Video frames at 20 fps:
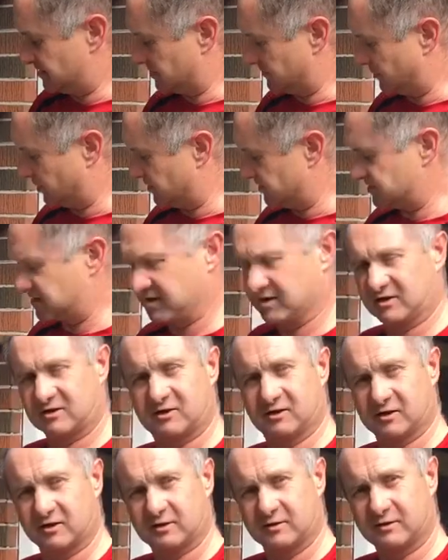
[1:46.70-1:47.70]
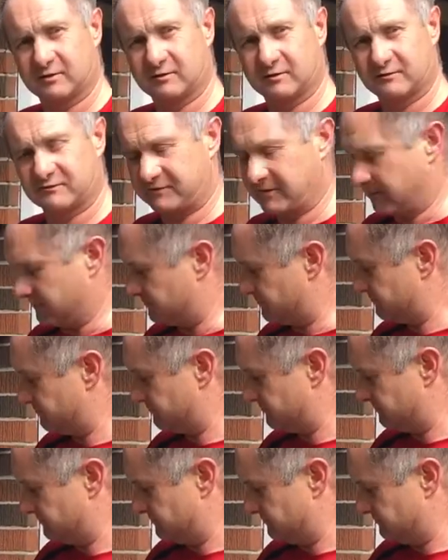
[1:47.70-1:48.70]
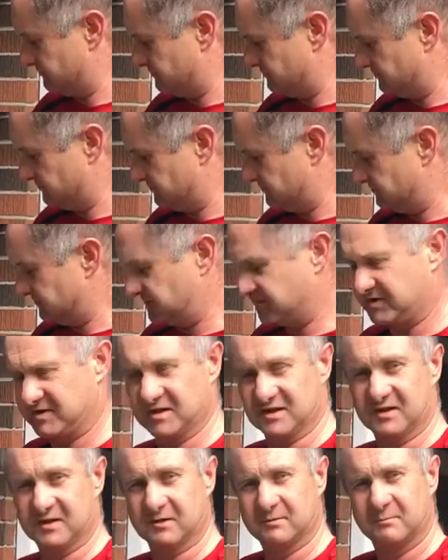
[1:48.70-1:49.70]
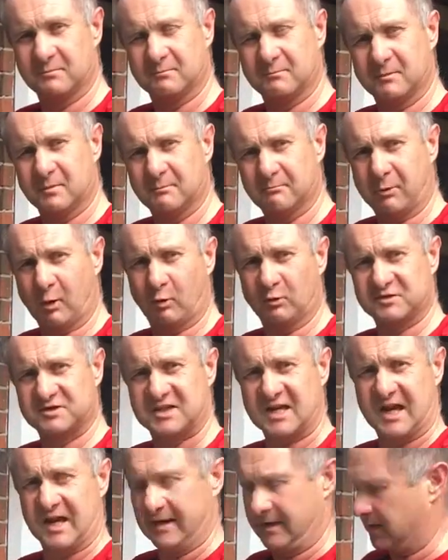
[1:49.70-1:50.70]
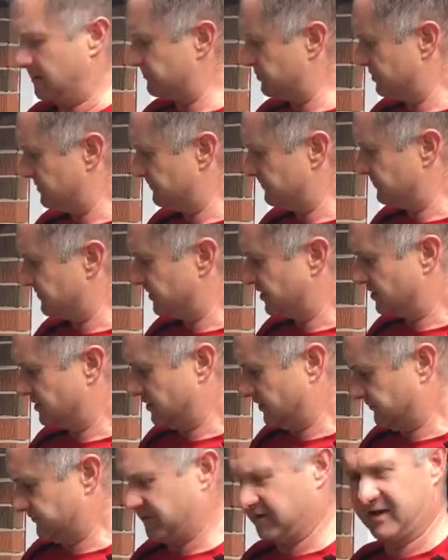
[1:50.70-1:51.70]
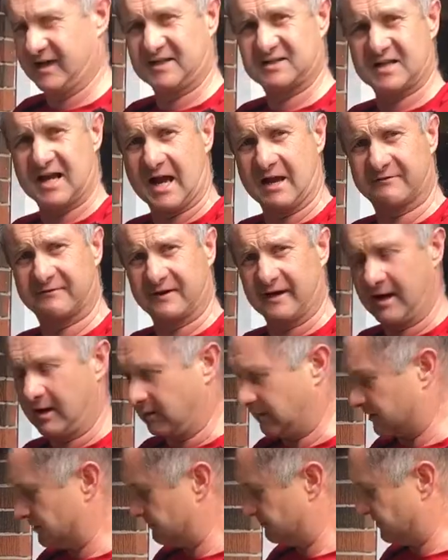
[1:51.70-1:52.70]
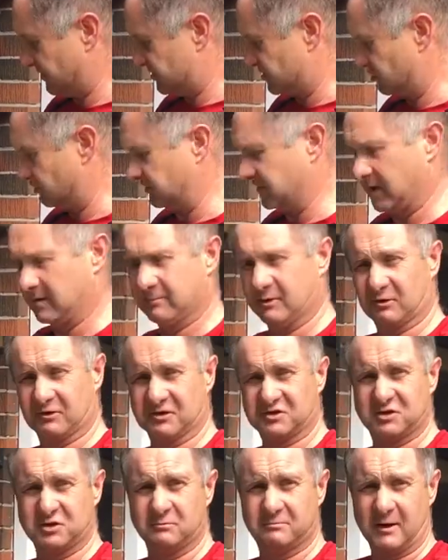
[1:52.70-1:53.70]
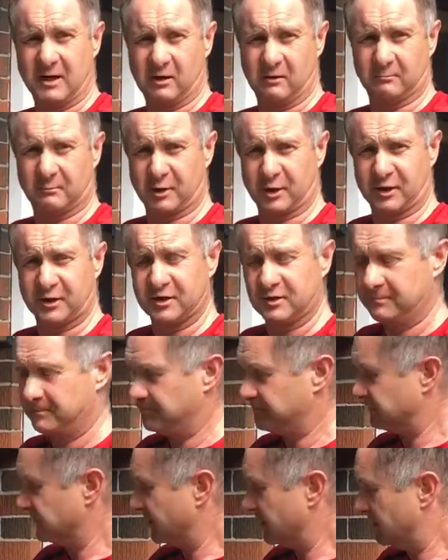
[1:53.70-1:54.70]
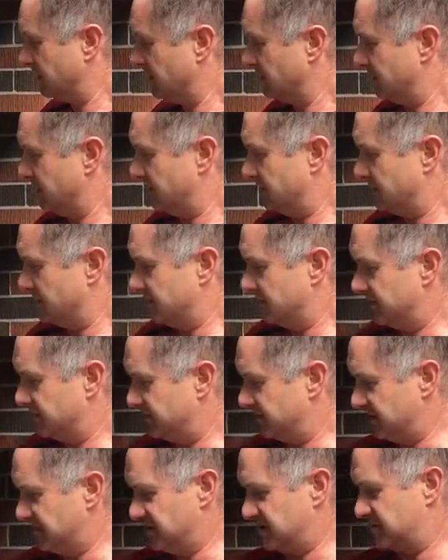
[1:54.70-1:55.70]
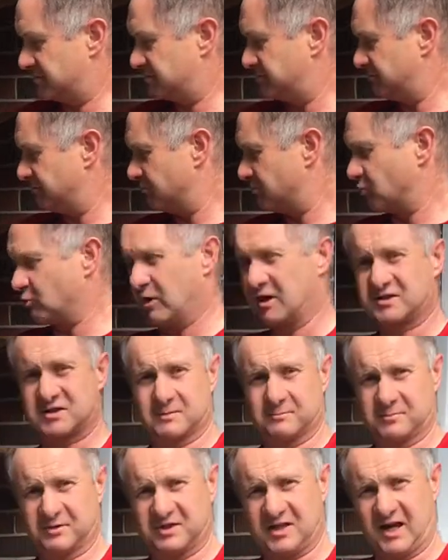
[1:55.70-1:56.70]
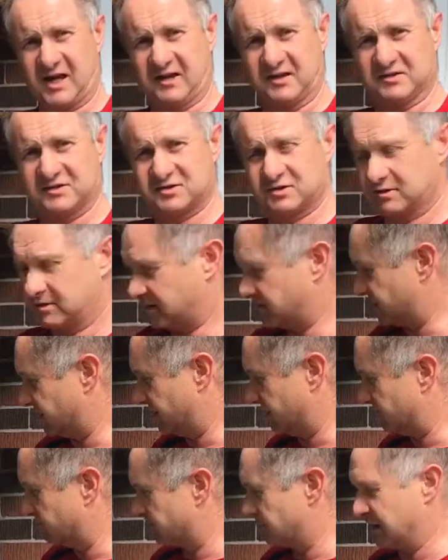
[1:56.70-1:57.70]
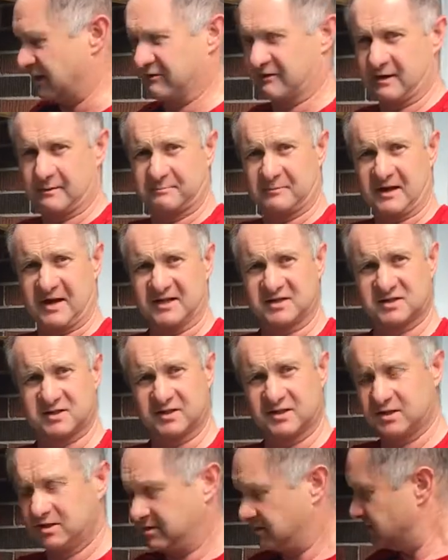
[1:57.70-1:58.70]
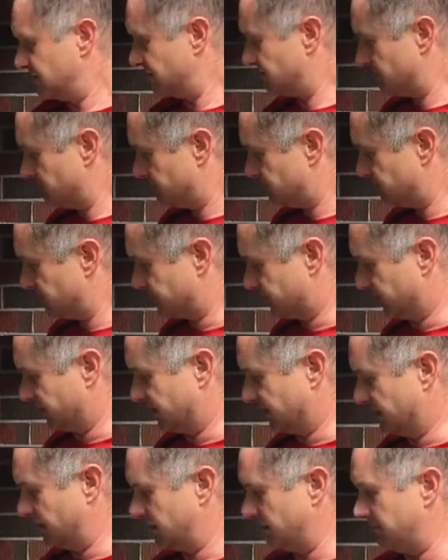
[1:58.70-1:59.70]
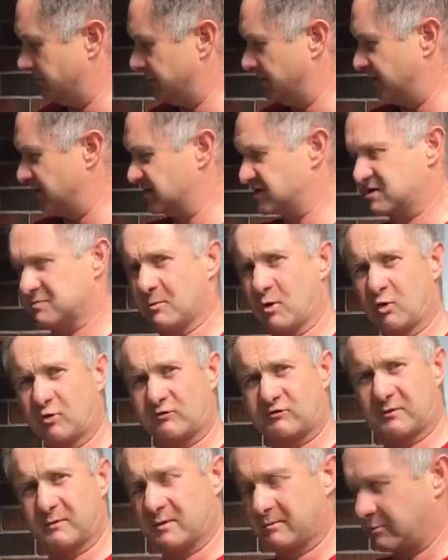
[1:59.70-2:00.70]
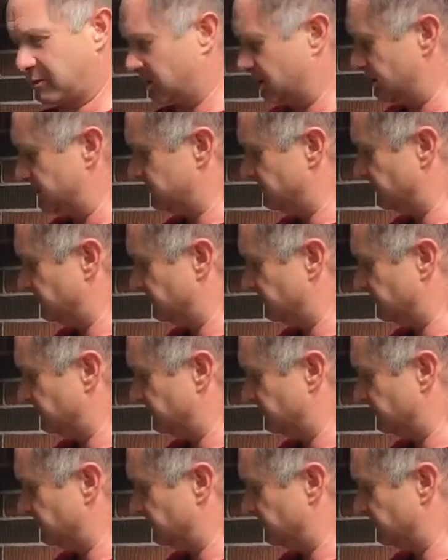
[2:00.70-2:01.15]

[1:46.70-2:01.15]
the bird is going to cook from the bone side up for the next half an hour. It's only about a 2-pound bird. These russet potatoes are going to brown up nicely. They're getting a little bit of the smoke from the bird.